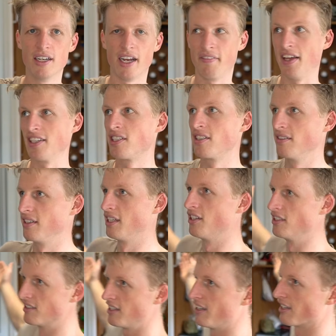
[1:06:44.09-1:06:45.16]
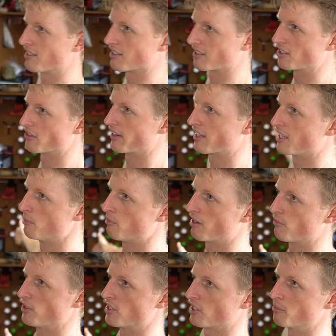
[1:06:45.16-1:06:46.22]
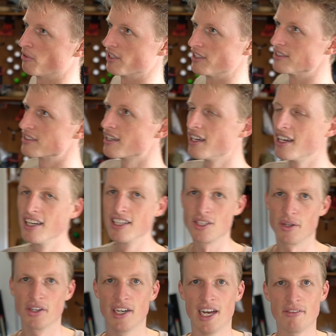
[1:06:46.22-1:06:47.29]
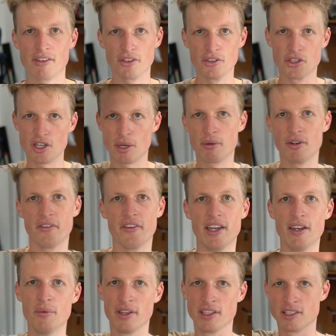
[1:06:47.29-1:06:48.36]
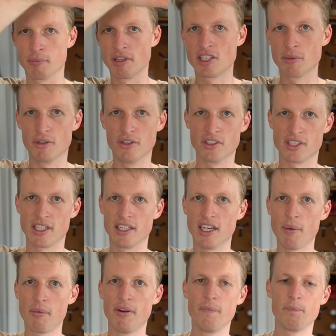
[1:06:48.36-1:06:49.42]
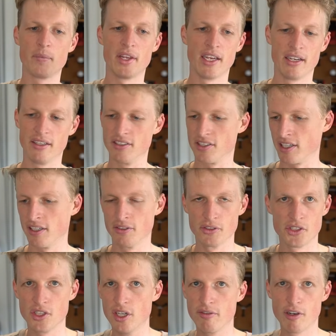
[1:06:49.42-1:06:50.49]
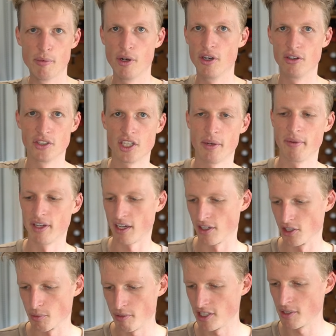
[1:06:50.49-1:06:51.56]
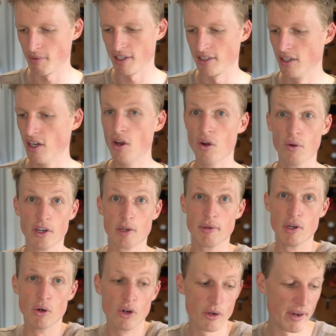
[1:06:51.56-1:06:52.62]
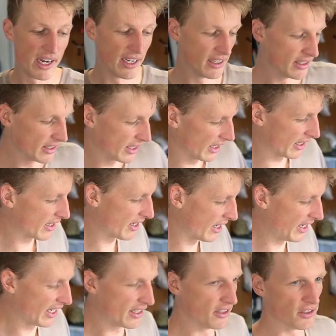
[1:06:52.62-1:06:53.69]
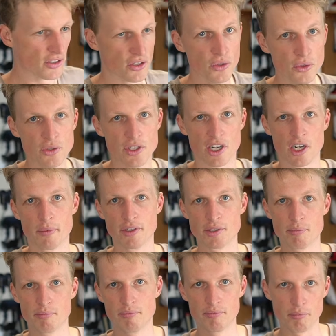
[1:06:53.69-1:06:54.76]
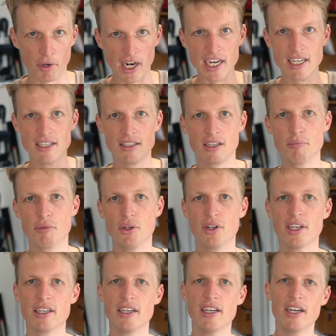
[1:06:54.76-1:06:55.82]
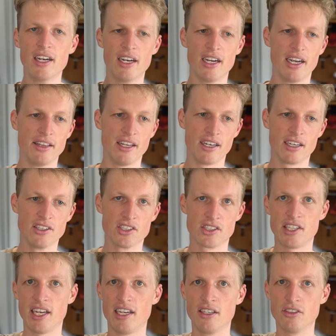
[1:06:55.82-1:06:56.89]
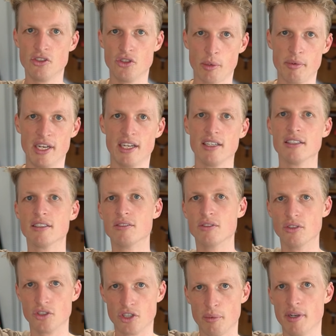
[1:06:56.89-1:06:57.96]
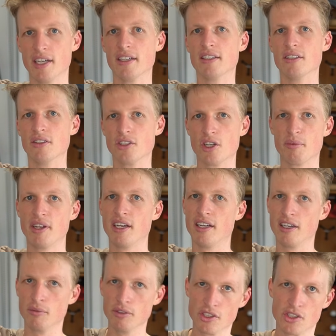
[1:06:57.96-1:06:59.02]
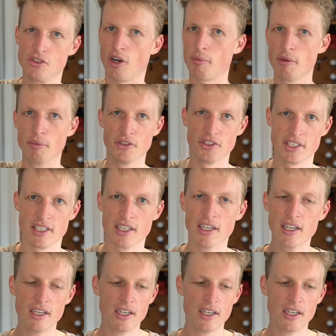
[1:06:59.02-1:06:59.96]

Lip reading: And that's, you can see that's like directly above where Jugglebot is. So I could have a little dropper on there where there's a bunch of balls lined up, and there's like a little servo motor or something. I can just press a button, or it could be automated, like connected to Jugglebot's brain computer, and then it can just say drop now, or drop now, or drop now, and it would just drop the balls in.